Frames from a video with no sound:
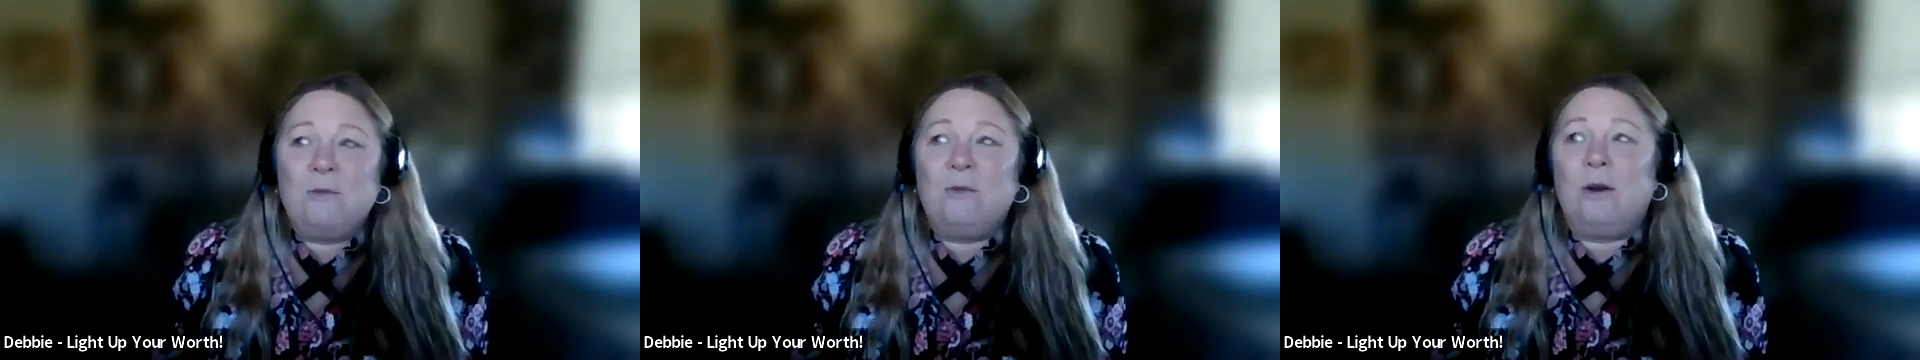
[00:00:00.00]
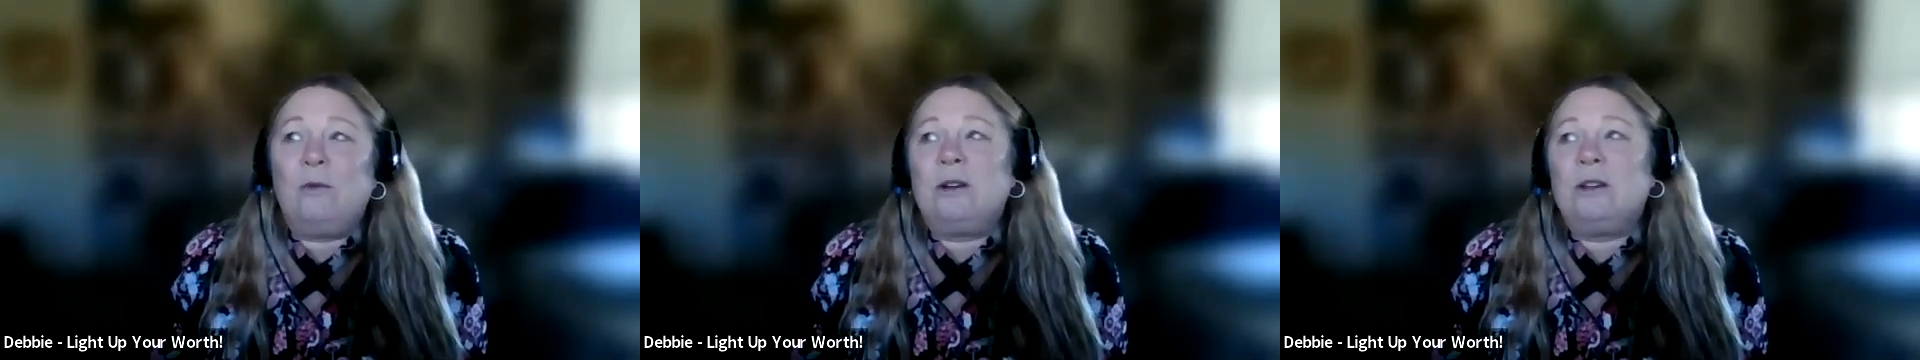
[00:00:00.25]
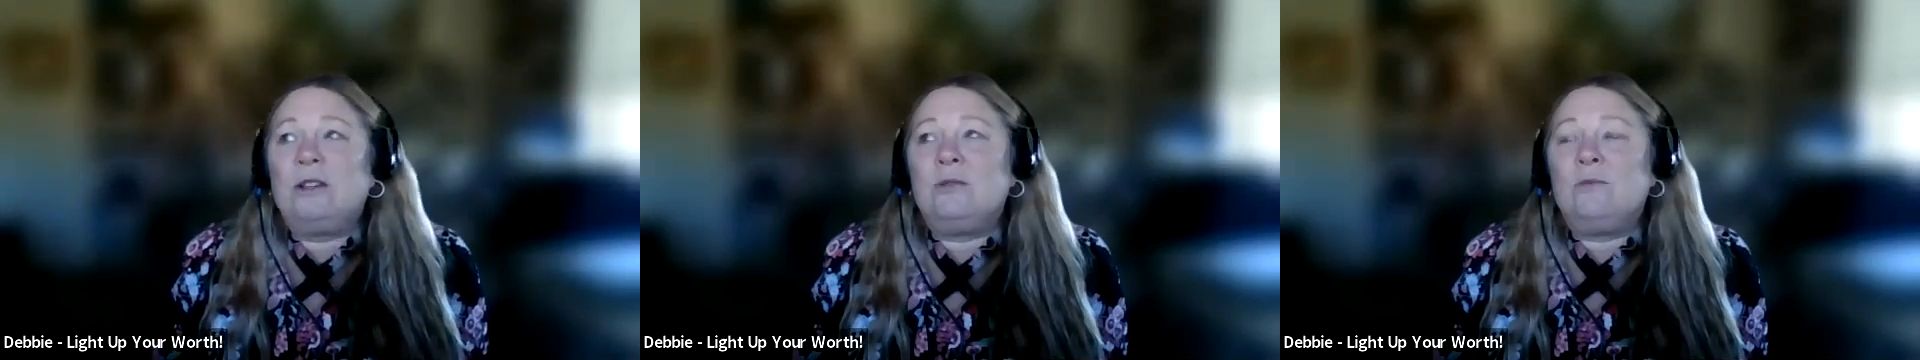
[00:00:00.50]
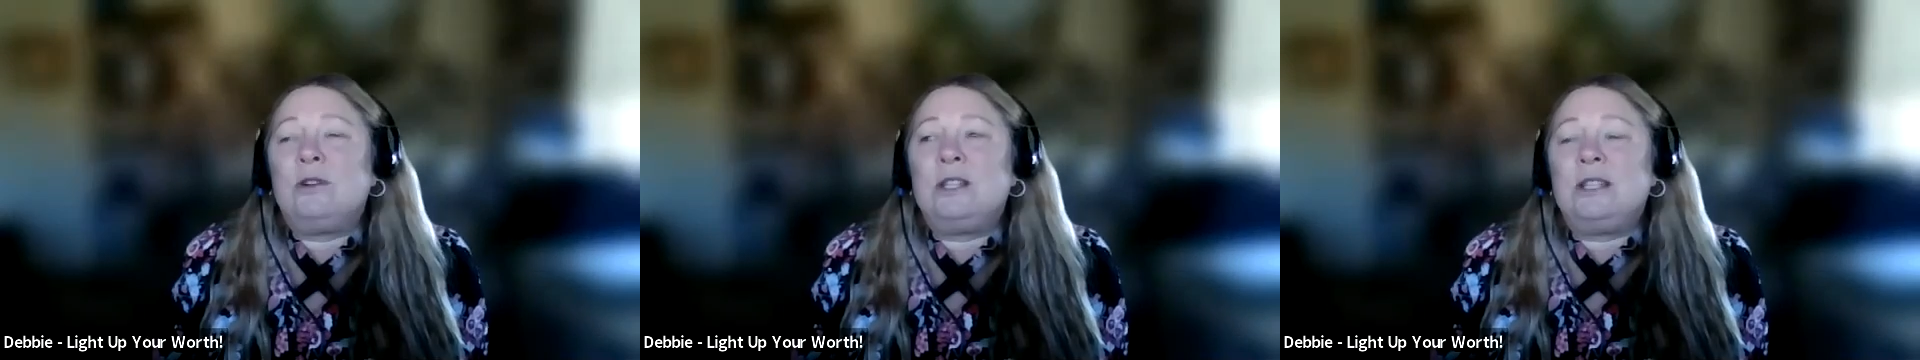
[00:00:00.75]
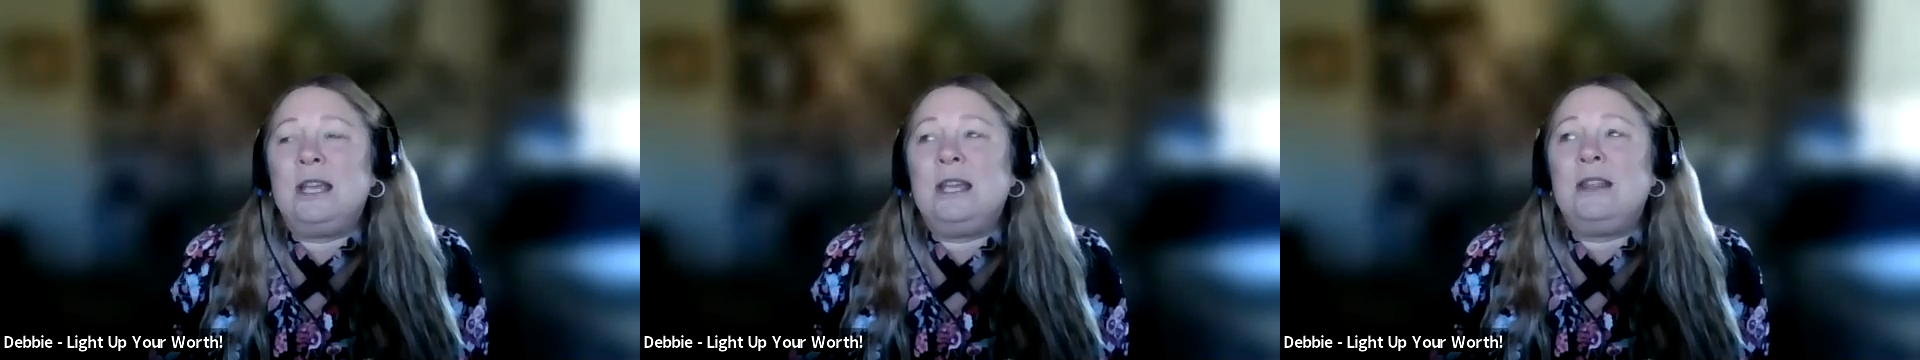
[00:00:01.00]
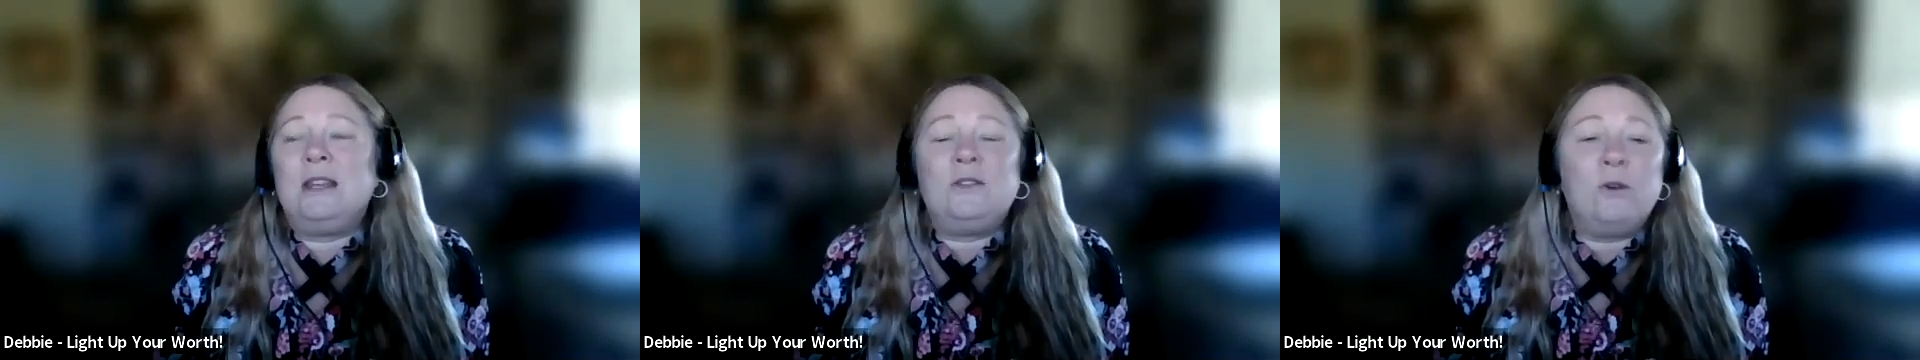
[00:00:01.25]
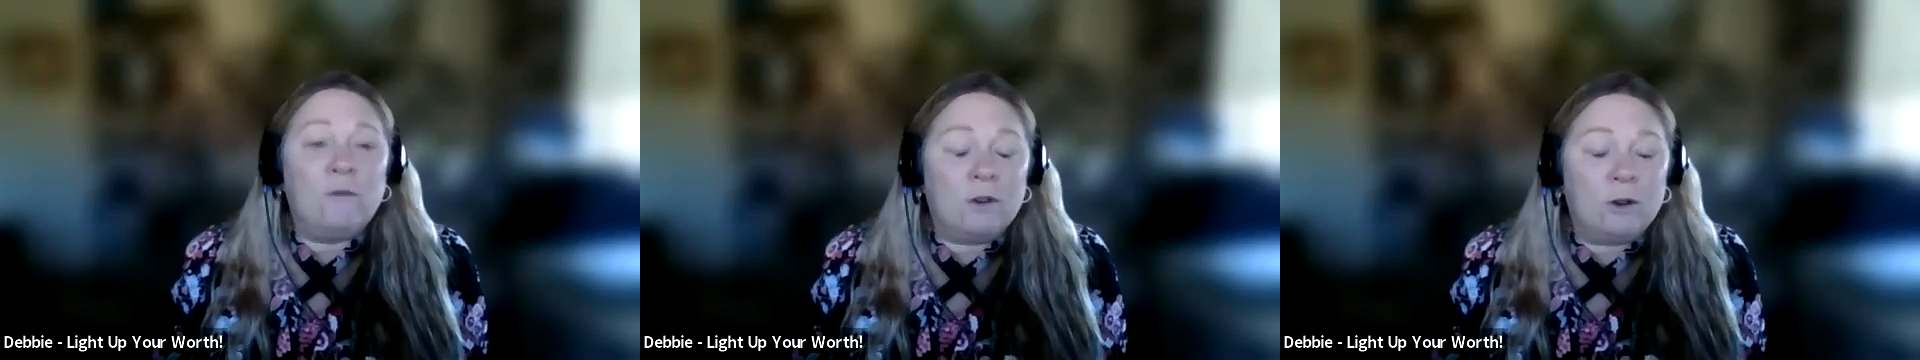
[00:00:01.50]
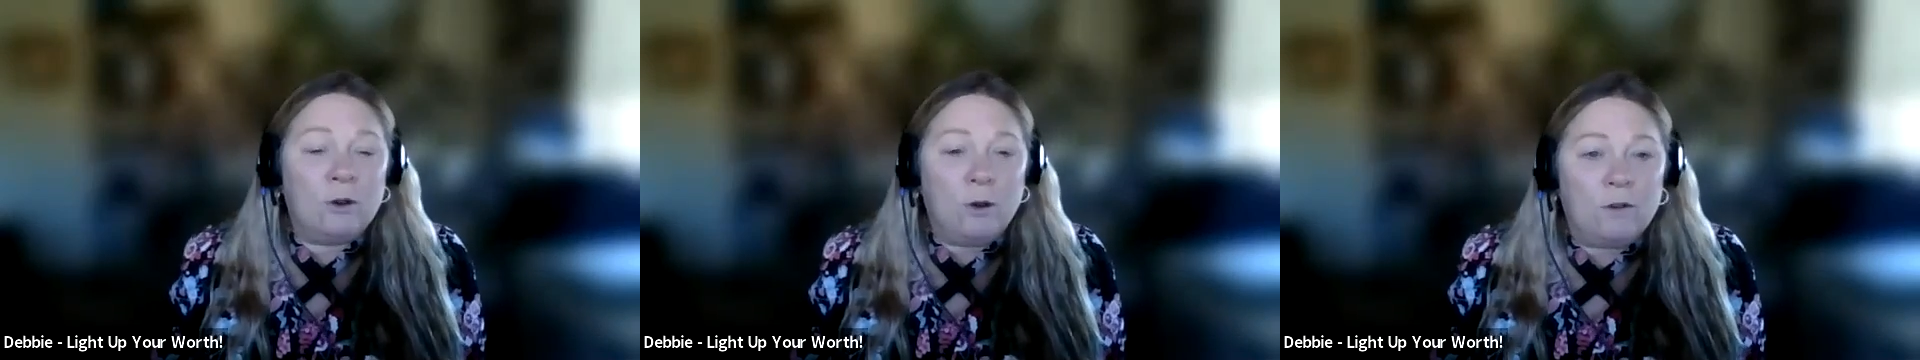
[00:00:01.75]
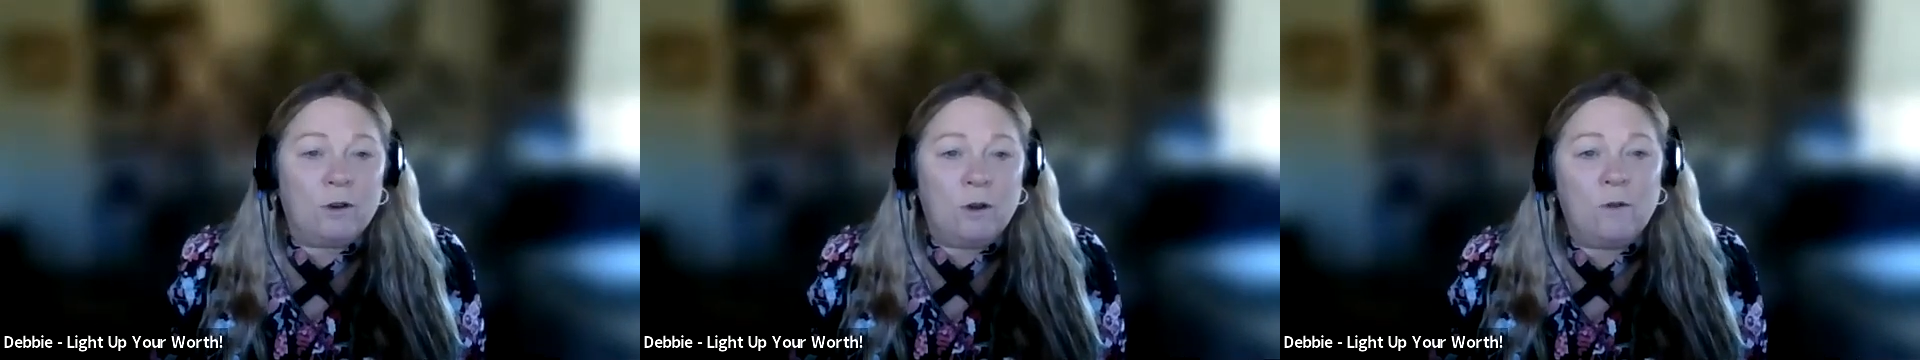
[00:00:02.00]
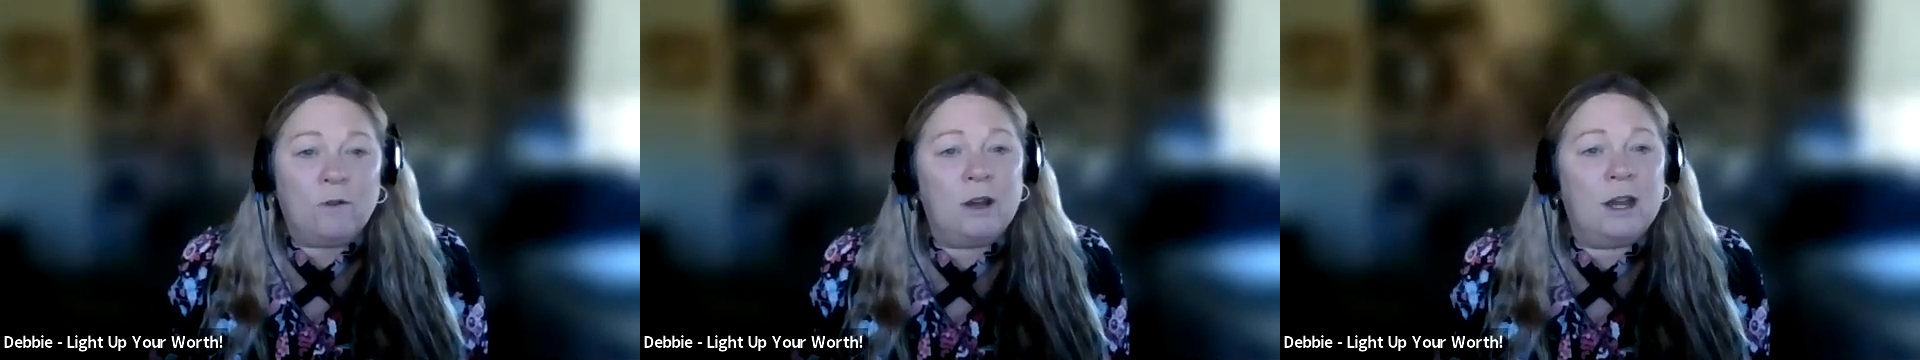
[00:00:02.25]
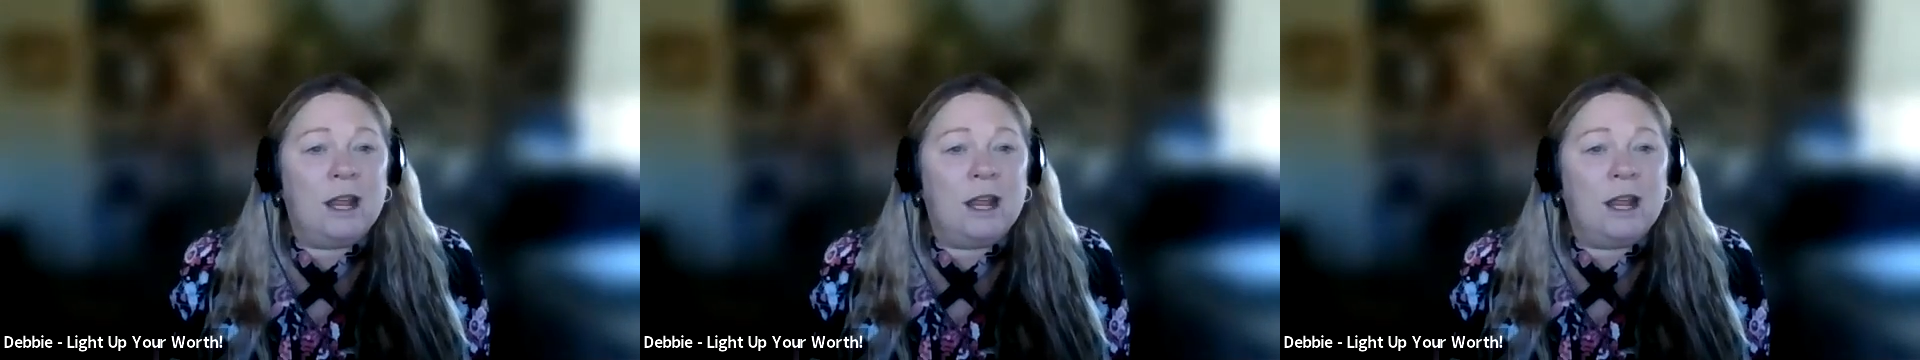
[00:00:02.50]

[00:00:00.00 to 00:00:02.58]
where we're saying things over and over and over,